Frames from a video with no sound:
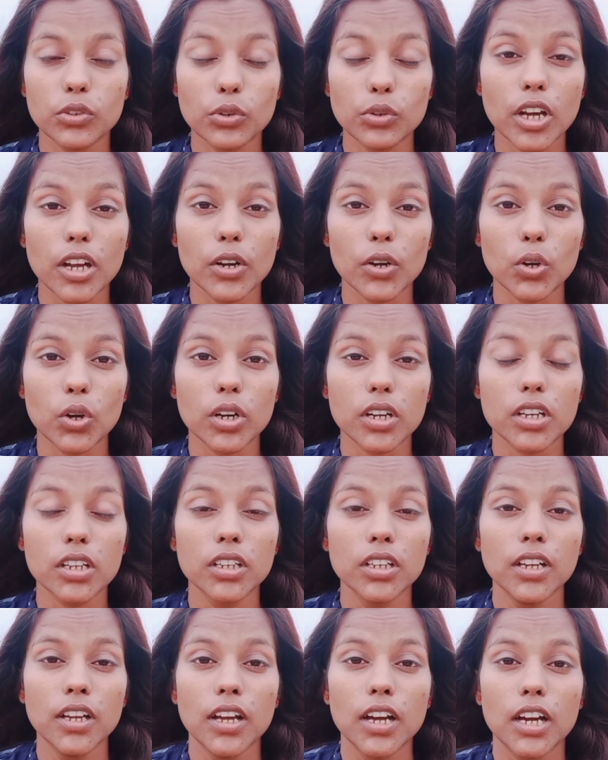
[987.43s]
are not
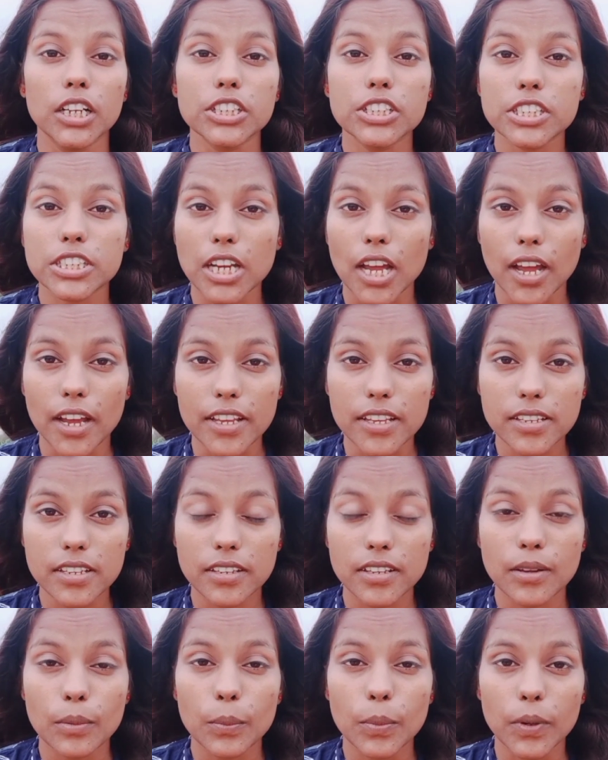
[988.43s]
a shy
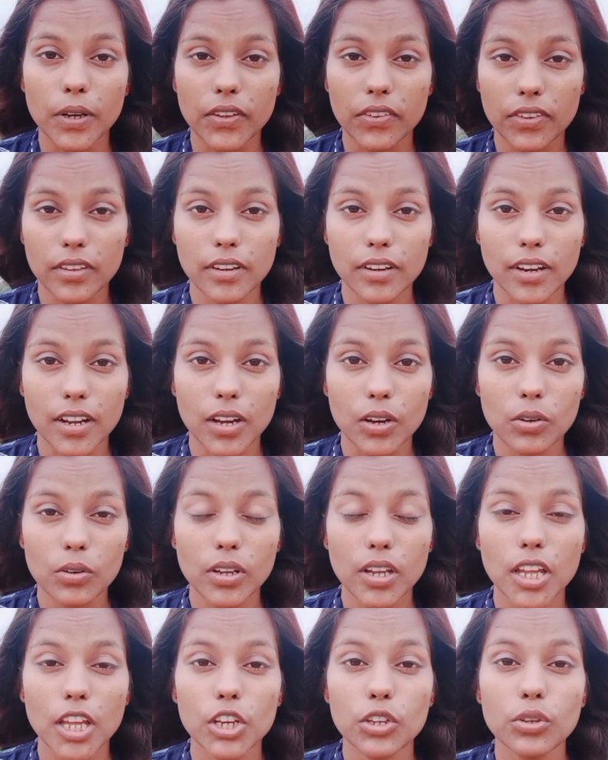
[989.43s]
person now,
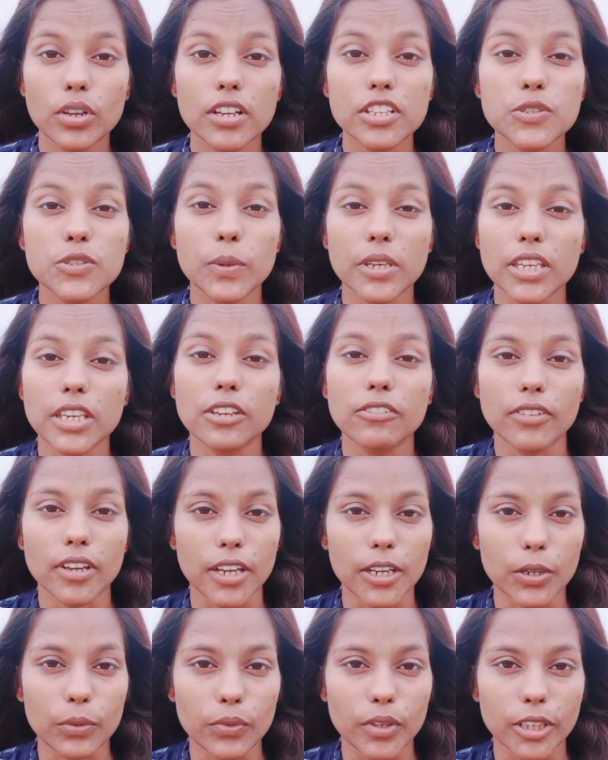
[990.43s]
and you are speaking
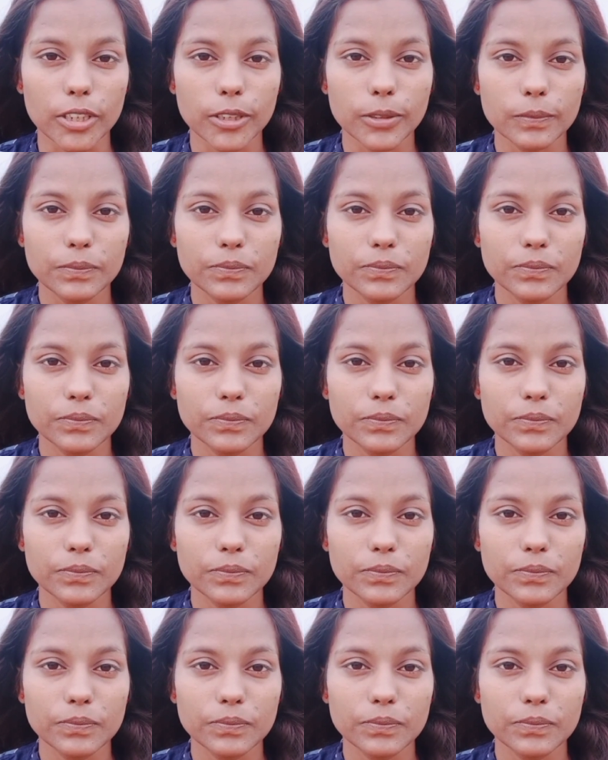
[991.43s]
very well.